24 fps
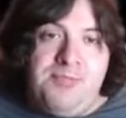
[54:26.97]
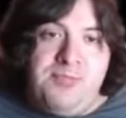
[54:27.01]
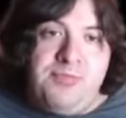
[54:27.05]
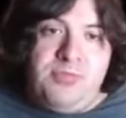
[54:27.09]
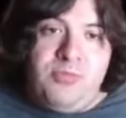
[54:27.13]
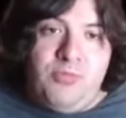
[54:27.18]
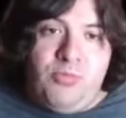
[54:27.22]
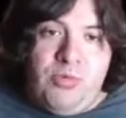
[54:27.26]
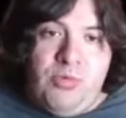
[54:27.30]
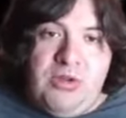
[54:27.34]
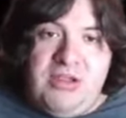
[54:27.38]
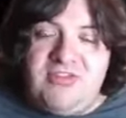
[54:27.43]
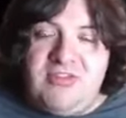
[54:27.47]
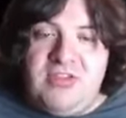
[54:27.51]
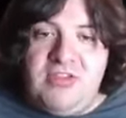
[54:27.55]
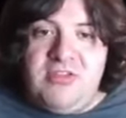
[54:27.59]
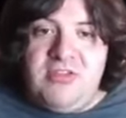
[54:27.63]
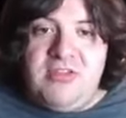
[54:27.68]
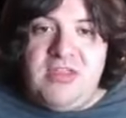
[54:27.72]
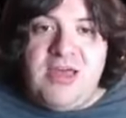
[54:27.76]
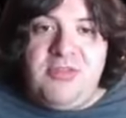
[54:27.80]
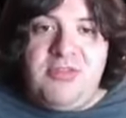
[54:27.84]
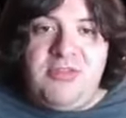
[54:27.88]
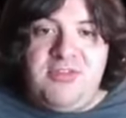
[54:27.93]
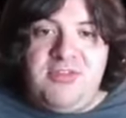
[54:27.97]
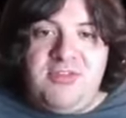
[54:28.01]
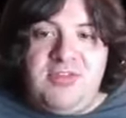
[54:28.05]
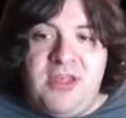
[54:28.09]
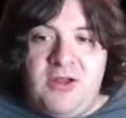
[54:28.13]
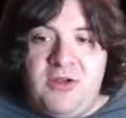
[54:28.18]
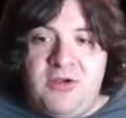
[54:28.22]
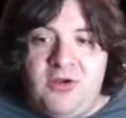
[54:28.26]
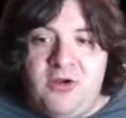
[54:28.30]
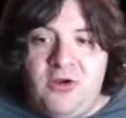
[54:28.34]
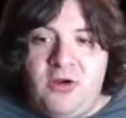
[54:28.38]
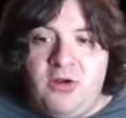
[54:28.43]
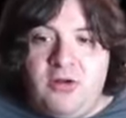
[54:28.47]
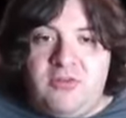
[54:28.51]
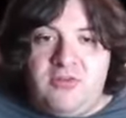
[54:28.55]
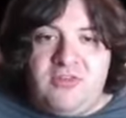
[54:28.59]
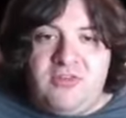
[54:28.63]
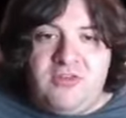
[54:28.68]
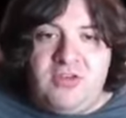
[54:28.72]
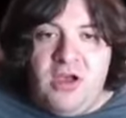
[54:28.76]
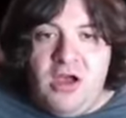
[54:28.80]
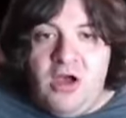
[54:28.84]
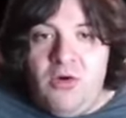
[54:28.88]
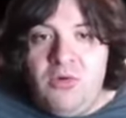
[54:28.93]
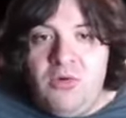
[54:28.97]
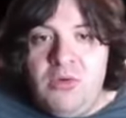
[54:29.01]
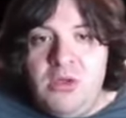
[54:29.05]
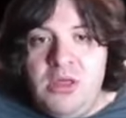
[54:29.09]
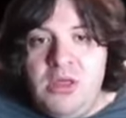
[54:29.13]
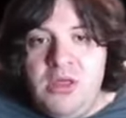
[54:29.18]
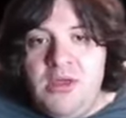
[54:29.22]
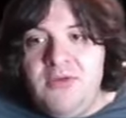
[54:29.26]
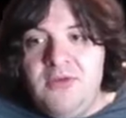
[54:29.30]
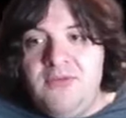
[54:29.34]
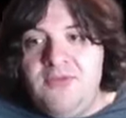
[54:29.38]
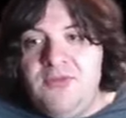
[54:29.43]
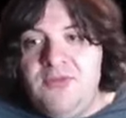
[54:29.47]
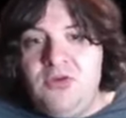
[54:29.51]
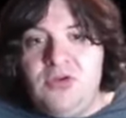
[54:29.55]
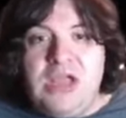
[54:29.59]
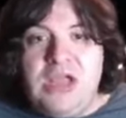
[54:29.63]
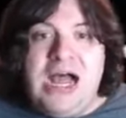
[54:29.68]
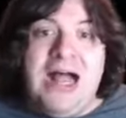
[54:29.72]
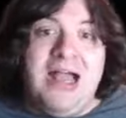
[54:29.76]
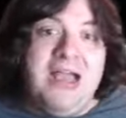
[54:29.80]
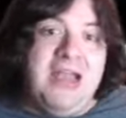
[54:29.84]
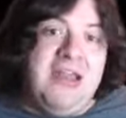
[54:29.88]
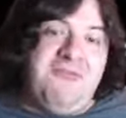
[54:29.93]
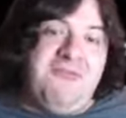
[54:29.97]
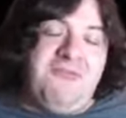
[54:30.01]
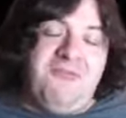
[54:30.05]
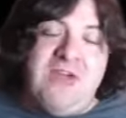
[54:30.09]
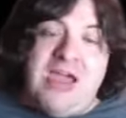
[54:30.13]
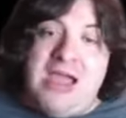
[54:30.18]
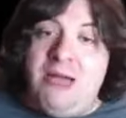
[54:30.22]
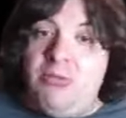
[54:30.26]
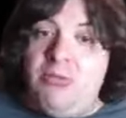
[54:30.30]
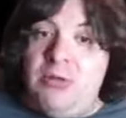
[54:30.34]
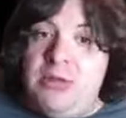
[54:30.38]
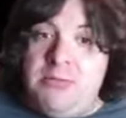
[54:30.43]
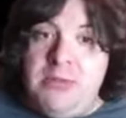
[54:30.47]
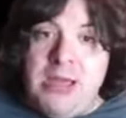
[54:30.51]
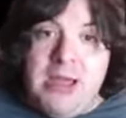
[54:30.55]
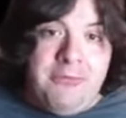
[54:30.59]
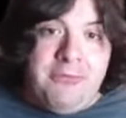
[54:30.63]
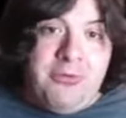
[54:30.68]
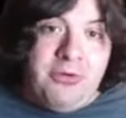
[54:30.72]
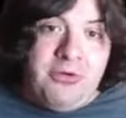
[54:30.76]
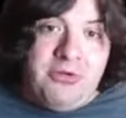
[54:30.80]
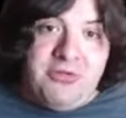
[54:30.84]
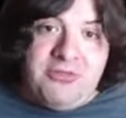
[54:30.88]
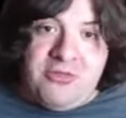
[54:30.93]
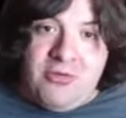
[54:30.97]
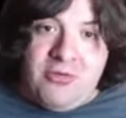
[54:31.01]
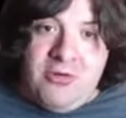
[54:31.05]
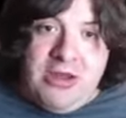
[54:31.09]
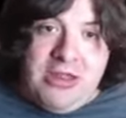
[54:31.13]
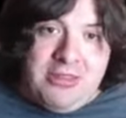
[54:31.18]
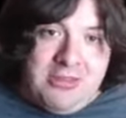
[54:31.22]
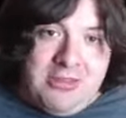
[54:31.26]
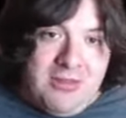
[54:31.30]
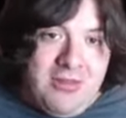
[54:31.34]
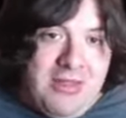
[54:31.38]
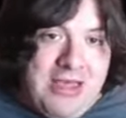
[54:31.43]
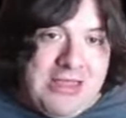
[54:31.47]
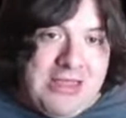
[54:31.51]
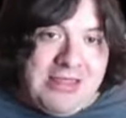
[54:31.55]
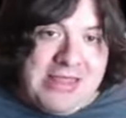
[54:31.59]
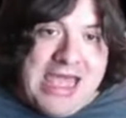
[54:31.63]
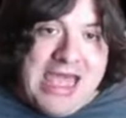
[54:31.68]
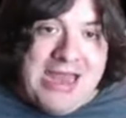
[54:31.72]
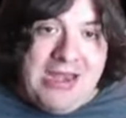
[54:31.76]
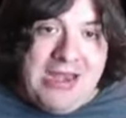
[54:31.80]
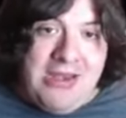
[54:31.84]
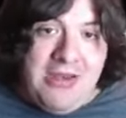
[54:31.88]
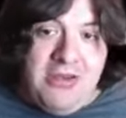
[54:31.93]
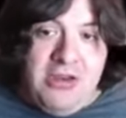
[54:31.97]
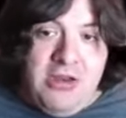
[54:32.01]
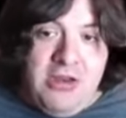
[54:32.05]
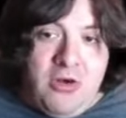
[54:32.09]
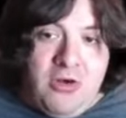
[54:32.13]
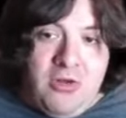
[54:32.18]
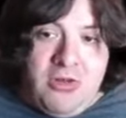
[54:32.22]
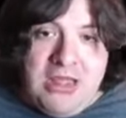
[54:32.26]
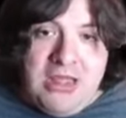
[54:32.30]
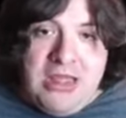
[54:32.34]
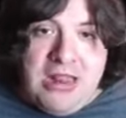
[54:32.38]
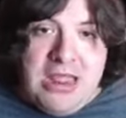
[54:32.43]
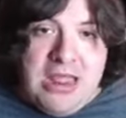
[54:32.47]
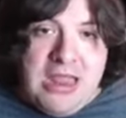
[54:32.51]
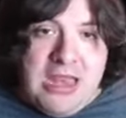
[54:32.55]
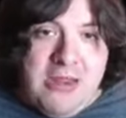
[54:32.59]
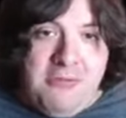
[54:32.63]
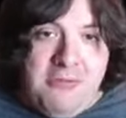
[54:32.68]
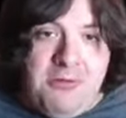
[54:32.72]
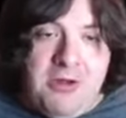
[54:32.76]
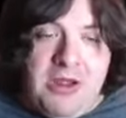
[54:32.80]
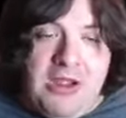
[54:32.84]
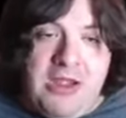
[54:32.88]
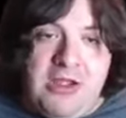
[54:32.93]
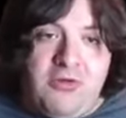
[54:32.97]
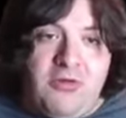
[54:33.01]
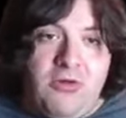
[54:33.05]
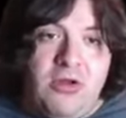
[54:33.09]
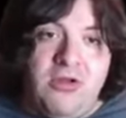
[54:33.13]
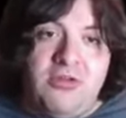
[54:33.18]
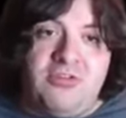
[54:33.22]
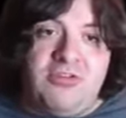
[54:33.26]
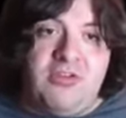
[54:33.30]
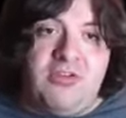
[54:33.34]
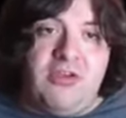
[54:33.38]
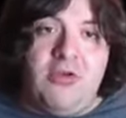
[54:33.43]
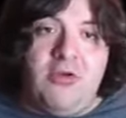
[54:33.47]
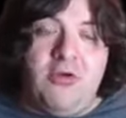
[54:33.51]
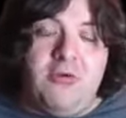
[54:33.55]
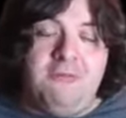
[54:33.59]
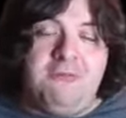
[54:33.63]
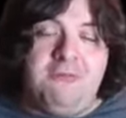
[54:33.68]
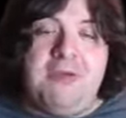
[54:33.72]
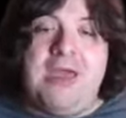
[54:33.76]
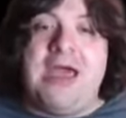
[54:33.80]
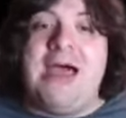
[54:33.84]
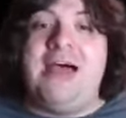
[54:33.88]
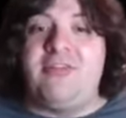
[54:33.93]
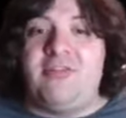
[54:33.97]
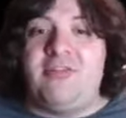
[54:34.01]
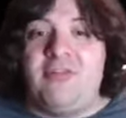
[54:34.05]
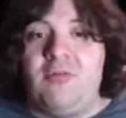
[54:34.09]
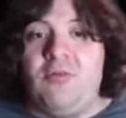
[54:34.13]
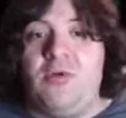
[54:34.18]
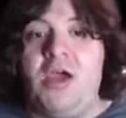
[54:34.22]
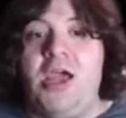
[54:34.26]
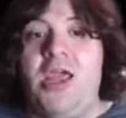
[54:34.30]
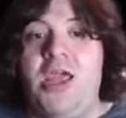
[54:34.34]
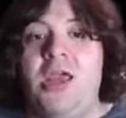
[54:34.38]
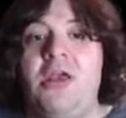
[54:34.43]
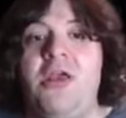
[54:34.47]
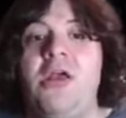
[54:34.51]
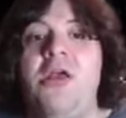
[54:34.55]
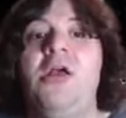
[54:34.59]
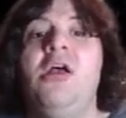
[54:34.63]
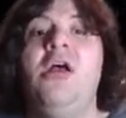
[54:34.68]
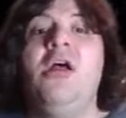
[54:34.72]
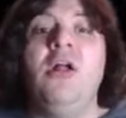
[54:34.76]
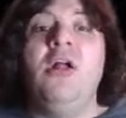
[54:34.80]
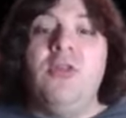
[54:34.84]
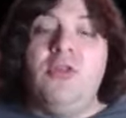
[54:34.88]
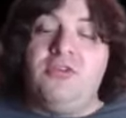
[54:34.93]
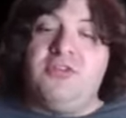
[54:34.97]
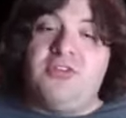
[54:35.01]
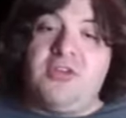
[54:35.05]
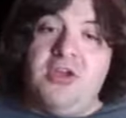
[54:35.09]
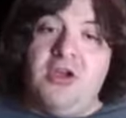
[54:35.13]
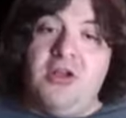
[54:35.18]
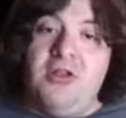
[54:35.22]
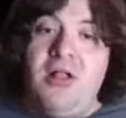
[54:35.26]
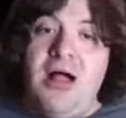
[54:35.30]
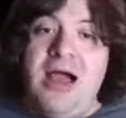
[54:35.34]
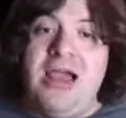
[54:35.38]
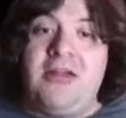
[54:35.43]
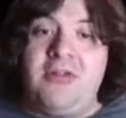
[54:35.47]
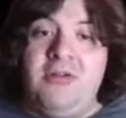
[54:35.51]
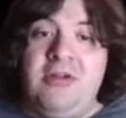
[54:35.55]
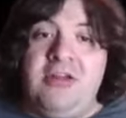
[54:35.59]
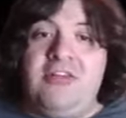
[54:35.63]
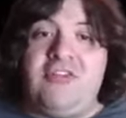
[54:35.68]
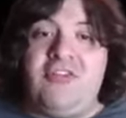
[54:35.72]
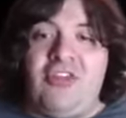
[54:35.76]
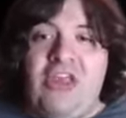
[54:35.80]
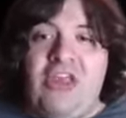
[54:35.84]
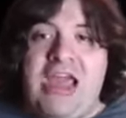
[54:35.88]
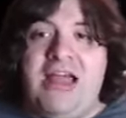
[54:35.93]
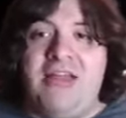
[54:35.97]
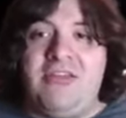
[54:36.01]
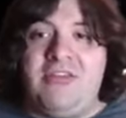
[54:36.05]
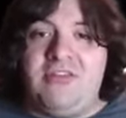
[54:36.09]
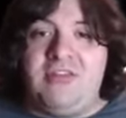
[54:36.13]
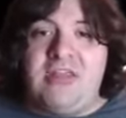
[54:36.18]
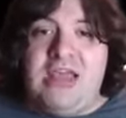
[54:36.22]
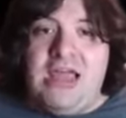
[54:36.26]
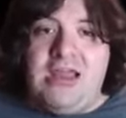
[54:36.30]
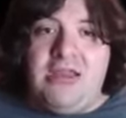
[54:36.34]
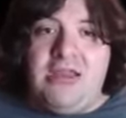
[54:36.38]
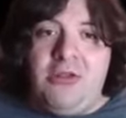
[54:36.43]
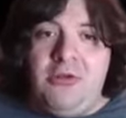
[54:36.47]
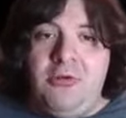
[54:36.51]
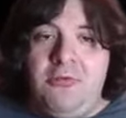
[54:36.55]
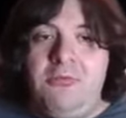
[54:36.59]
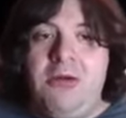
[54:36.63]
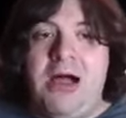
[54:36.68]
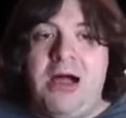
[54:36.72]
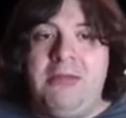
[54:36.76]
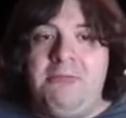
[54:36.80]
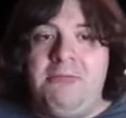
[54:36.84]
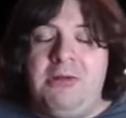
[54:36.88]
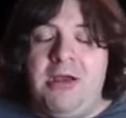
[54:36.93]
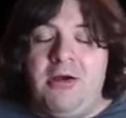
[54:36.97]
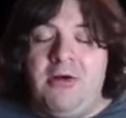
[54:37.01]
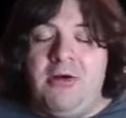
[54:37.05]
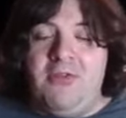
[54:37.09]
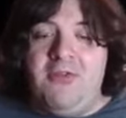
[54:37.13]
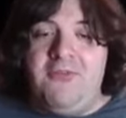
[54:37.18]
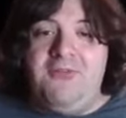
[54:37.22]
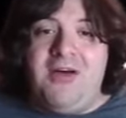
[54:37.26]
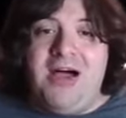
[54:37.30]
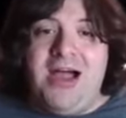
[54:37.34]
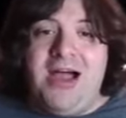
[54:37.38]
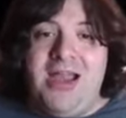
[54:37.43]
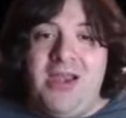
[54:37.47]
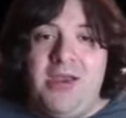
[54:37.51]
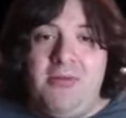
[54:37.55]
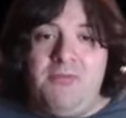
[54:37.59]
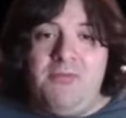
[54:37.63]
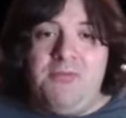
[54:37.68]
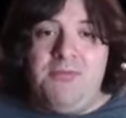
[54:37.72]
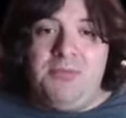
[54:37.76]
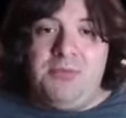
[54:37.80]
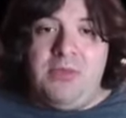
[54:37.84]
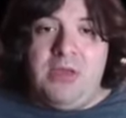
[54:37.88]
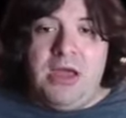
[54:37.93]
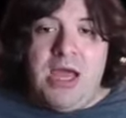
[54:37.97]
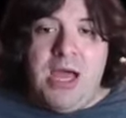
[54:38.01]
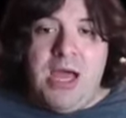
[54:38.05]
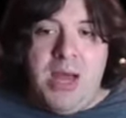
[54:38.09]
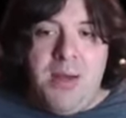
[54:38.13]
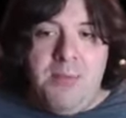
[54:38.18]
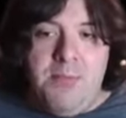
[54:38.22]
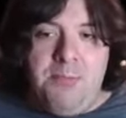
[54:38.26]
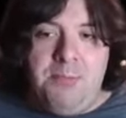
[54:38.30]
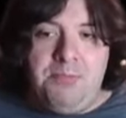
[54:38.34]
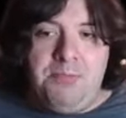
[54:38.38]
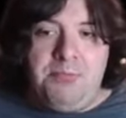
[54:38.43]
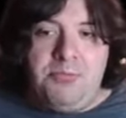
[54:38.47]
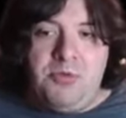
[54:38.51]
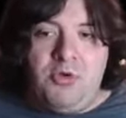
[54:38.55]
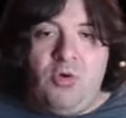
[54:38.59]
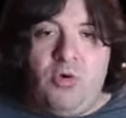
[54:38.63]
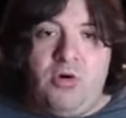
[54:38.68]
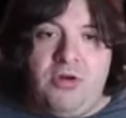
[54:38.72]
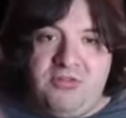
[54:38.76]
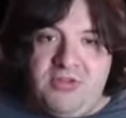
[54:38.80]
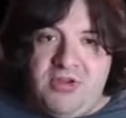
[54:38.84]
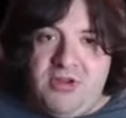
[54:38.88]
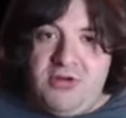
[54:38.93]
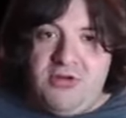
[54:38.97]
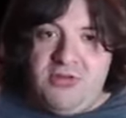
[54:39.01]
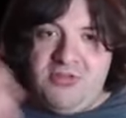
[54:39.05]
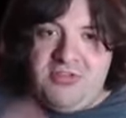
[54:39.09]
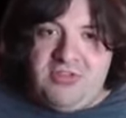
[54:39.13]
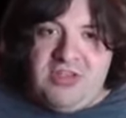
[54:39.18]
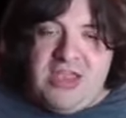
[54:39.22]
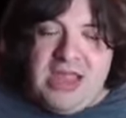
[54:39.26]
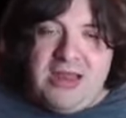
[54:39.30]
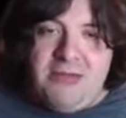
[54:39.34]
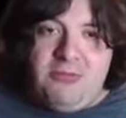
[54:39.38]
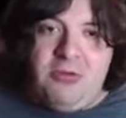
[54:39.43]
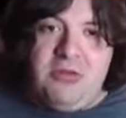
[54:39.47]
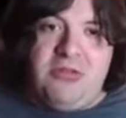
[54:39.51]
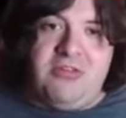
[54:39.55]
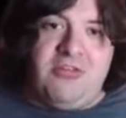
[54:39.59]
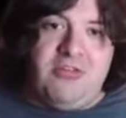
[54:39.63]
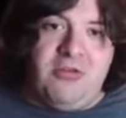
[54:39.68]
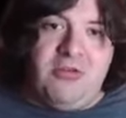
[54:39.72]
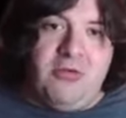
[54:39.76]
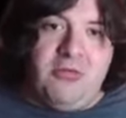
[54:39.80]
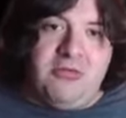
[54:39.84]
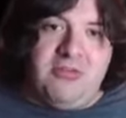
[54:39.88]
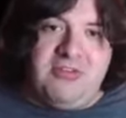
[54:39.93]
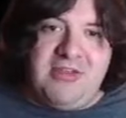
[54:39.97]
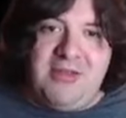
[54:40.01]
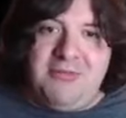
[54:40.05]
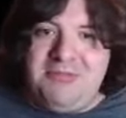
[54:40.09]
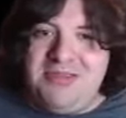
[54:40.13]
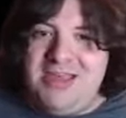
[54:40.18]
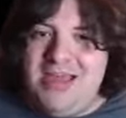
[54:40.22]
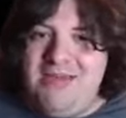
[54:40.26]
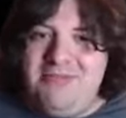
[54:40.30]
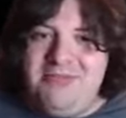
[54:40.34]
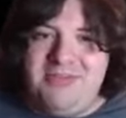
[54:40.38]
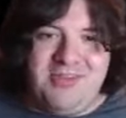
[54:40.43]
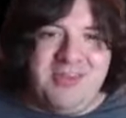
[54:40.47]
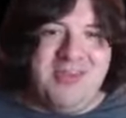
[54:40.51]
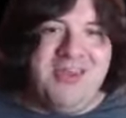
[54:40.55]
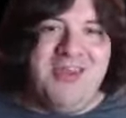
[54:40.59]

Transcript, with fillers: recent deaths that occurred. So, you got any family members or anything like that, you know, anybody close to you who passed away, there's a good likely chance that you might be able to find them. Um, of course, understandably too, sometimes